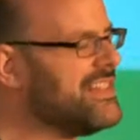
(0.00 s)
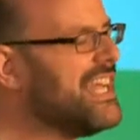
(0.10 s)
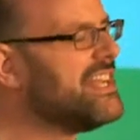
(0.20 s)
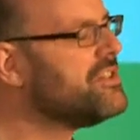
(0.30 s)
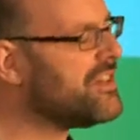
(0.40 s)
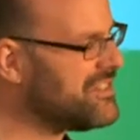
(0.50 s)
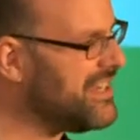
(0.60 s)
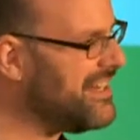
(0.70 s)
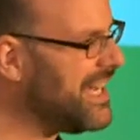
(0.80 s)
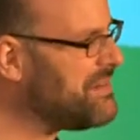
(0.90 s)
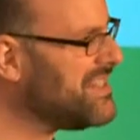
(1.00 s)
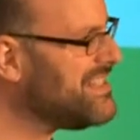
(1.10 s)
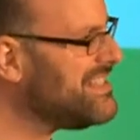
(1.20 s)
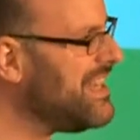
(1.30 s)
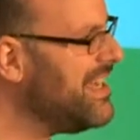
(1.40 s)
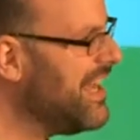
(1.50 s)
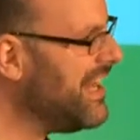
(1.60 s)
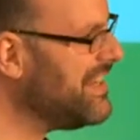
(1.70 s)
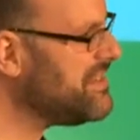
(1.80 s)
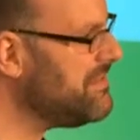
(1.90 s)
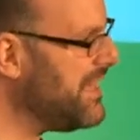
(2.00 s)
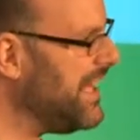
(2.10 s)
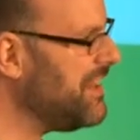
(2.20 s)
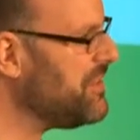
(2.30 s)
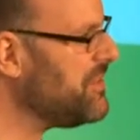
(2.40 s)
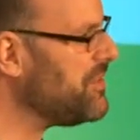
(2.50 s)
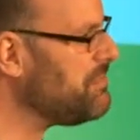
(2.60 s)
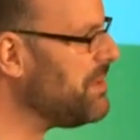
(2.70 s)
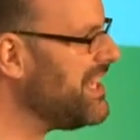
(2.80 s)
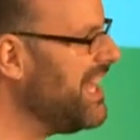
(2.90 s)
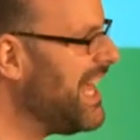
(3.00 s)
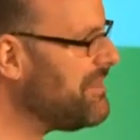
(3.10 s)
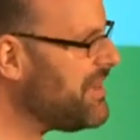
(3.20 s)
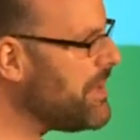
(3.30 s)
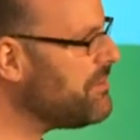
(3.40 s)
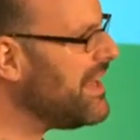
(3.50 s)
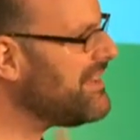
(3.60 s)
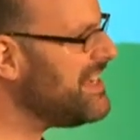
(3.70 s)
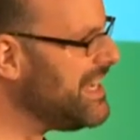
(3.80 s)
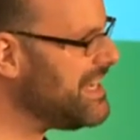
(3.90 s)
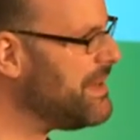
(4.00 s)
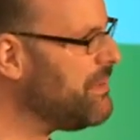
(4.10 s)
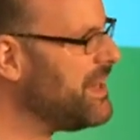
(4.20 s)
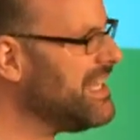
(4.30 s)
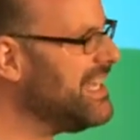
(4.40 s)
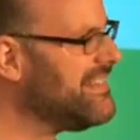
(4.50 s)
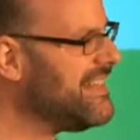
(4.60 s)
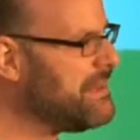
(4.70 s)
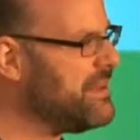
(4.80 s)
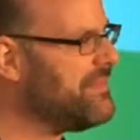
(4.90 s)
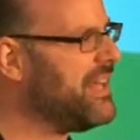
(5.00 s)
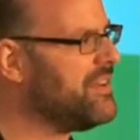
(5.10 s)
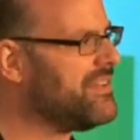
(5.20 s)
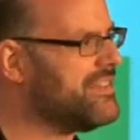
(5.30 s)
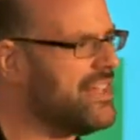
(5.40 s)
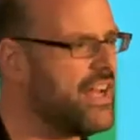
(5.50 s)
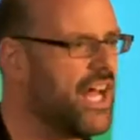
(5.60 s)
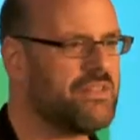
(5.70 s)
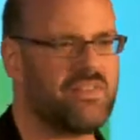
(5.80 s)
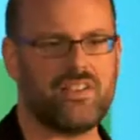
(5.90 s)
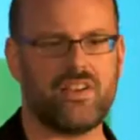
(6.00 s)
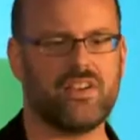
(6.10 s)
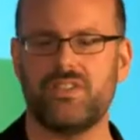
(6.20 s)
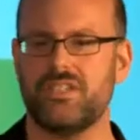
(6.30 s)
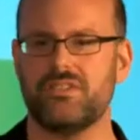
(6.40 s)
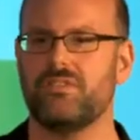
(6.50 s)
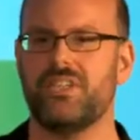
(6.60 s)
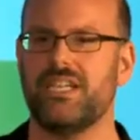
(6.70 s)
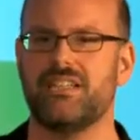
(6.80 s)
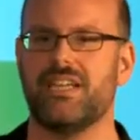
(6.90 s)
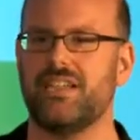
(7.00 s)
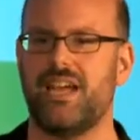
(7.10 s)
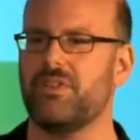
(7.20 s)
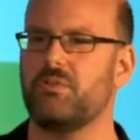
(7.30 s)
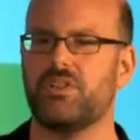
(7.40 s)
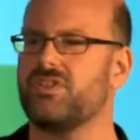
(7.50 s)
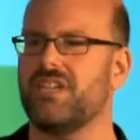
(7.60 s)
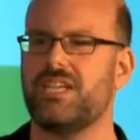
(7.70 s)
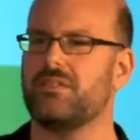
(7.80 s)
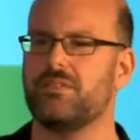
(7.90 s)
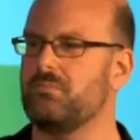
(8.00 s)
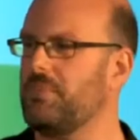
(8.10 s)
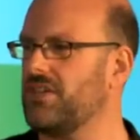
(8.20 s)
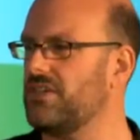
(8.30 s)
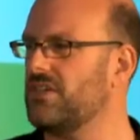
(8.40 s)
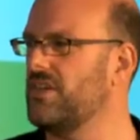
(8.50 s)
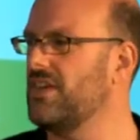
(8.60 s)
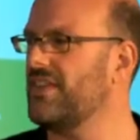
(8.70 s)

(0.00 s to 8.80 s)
Ken Cook's talk, I was going to say a list of values, but something resonated about what Ken said about values is that all of us are going to agree that everyone should eat better,